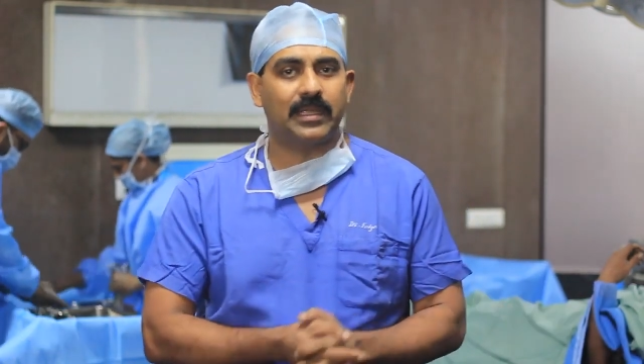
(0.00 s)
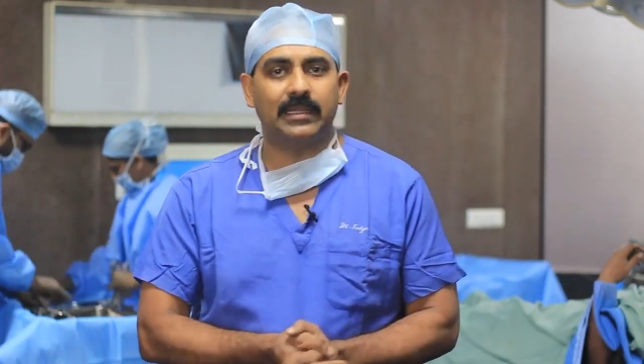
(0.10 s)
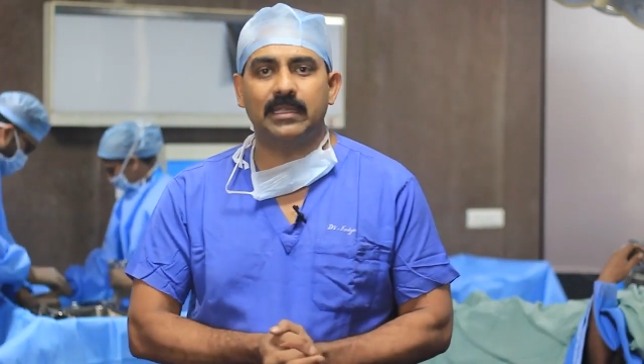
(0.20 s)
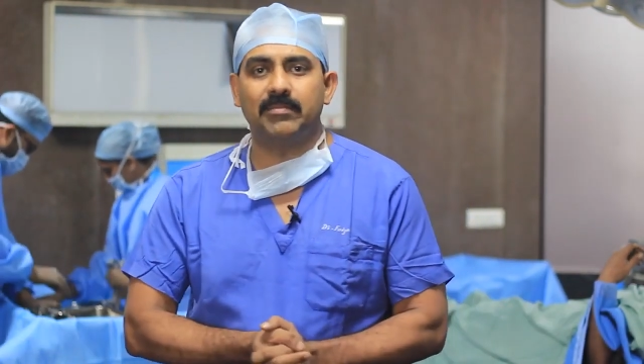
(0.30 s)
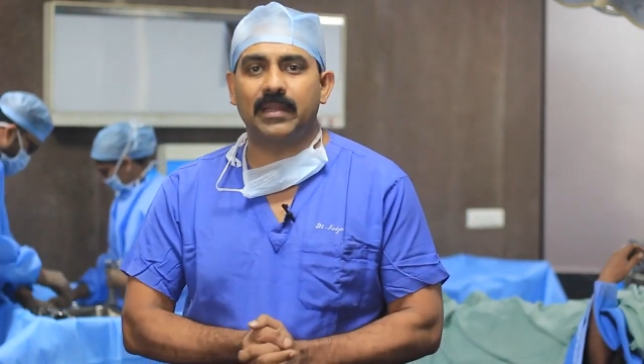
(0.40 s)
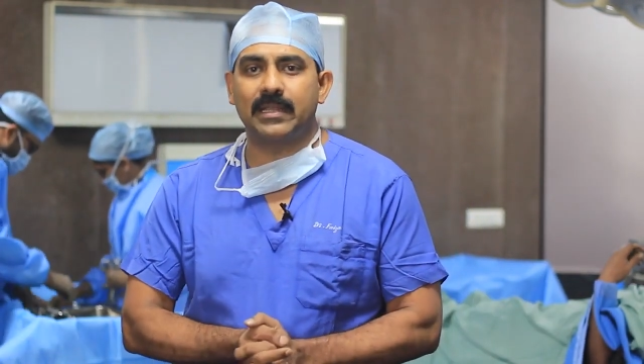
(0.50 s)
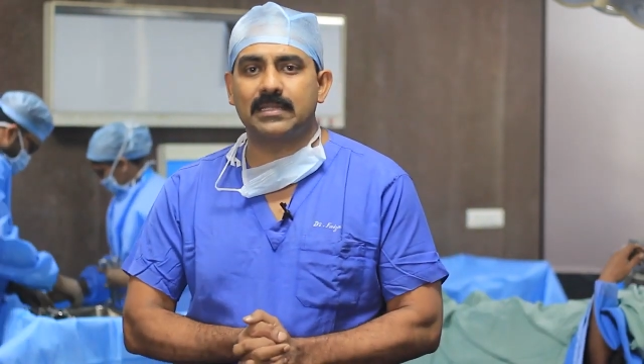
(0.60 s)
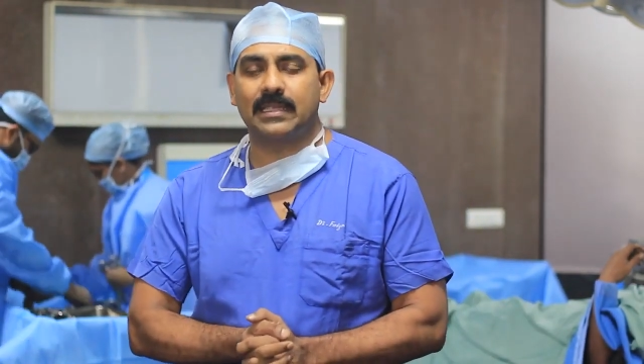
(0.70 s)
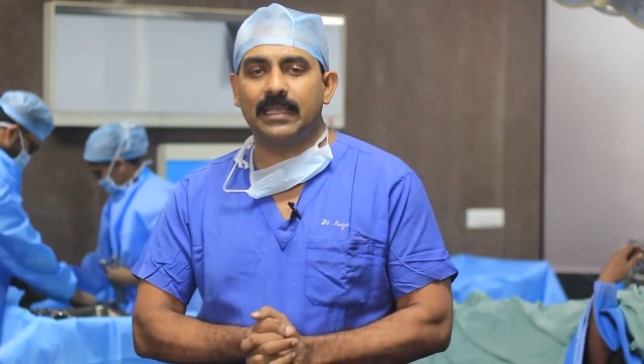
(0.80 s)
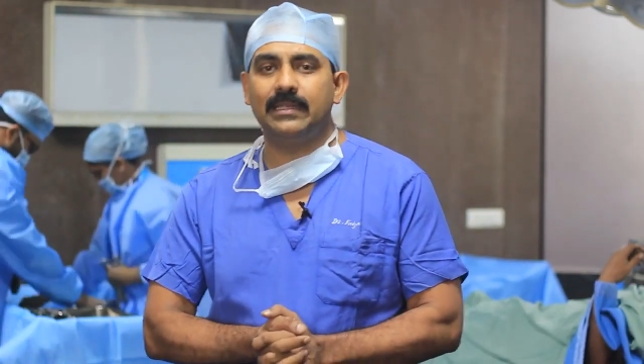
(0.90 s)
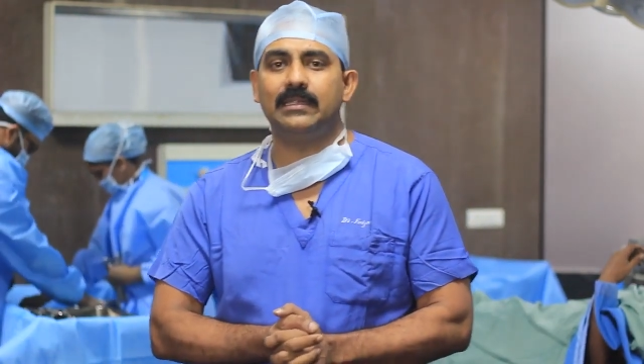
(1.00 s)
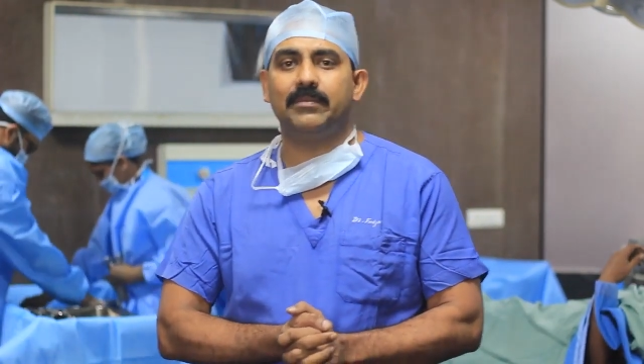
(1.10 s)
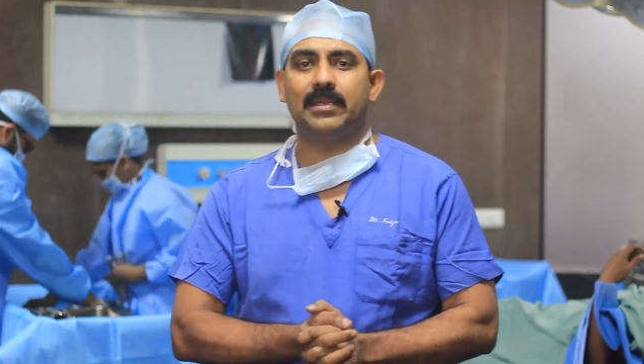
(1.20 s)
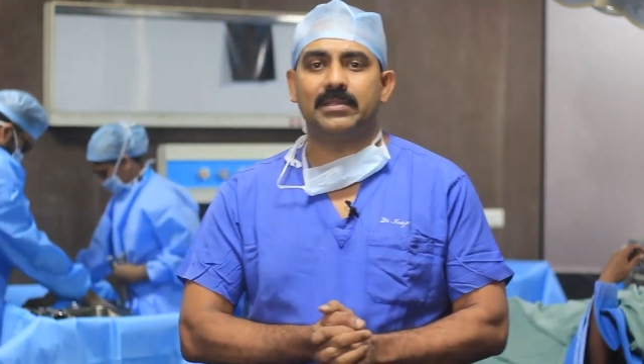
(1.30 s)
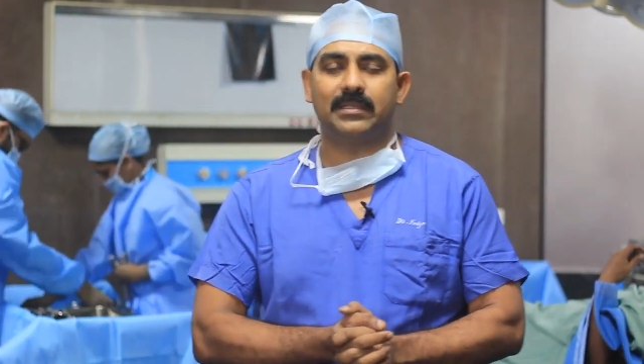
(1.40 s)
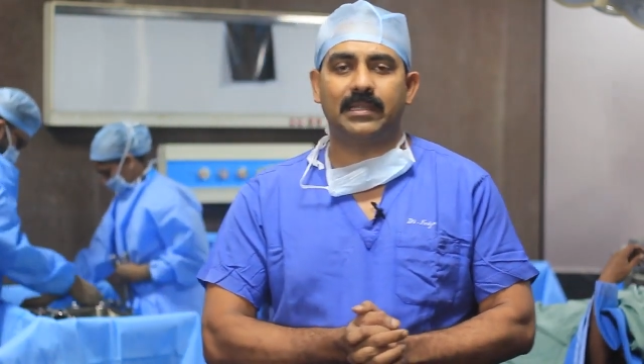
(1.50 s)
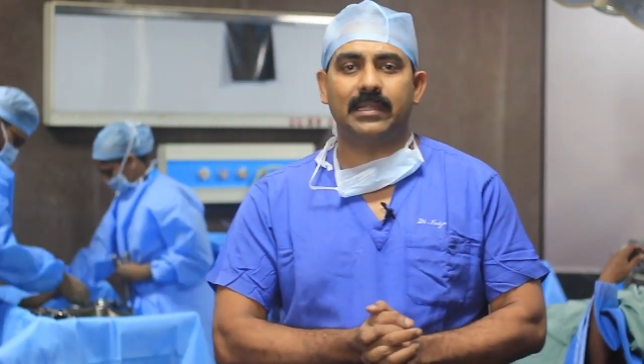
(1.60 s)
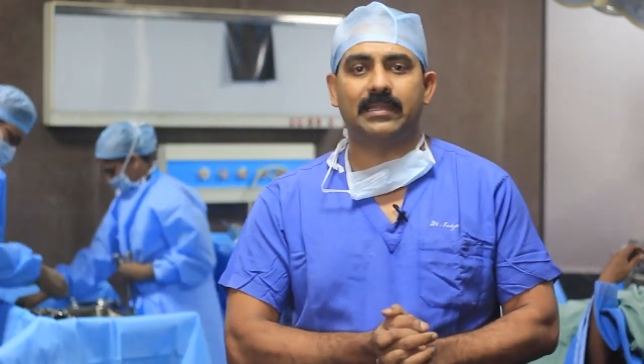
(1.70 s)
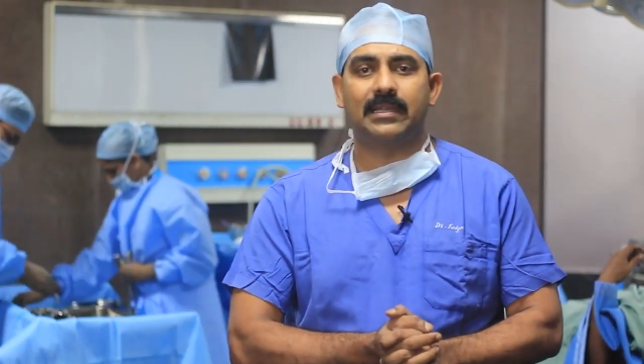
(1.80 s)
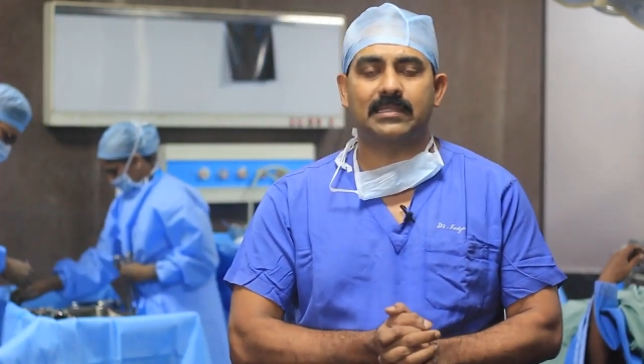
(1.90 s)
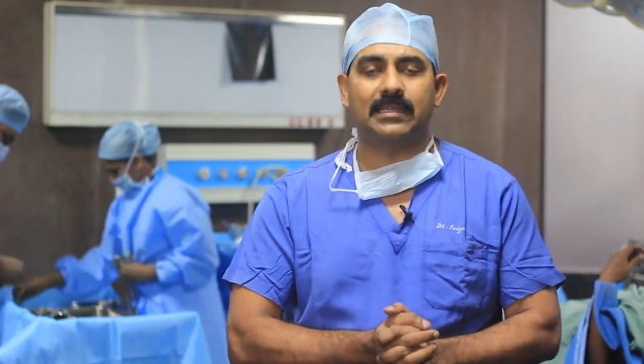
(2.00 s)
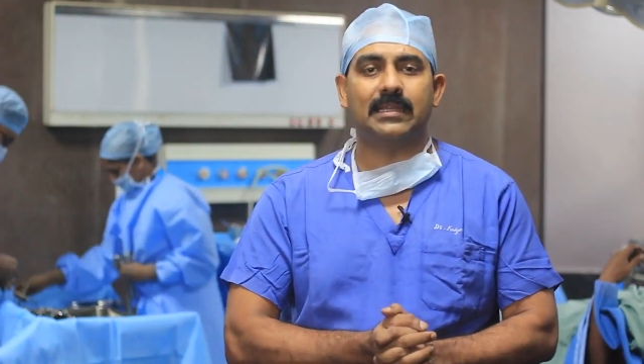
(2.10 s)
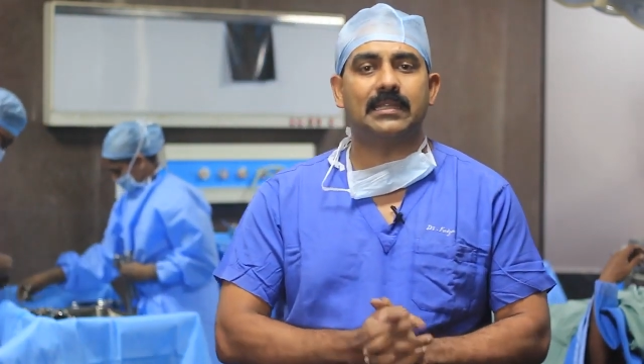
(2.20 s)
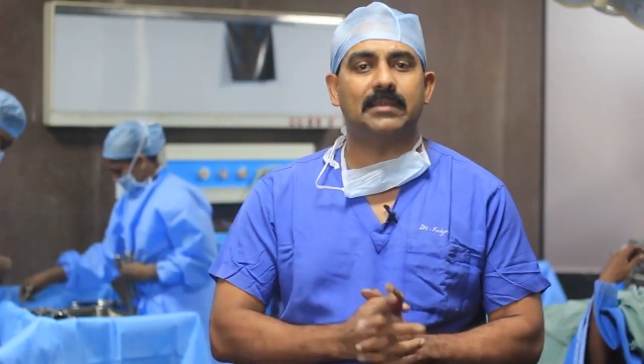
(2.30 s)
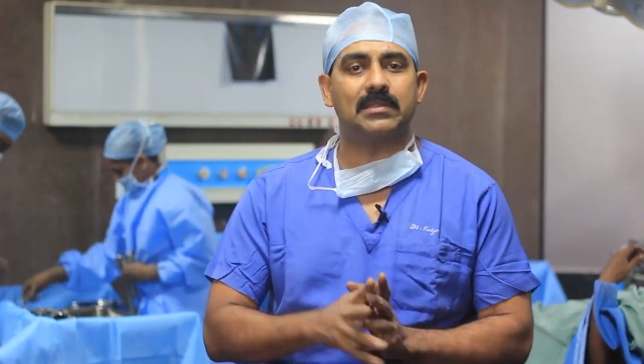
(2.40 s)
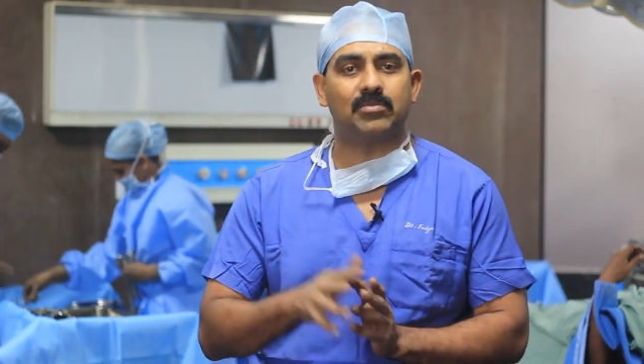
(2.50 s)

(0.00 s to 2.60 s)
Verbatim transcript: get the implants in the patient and the anesthetic team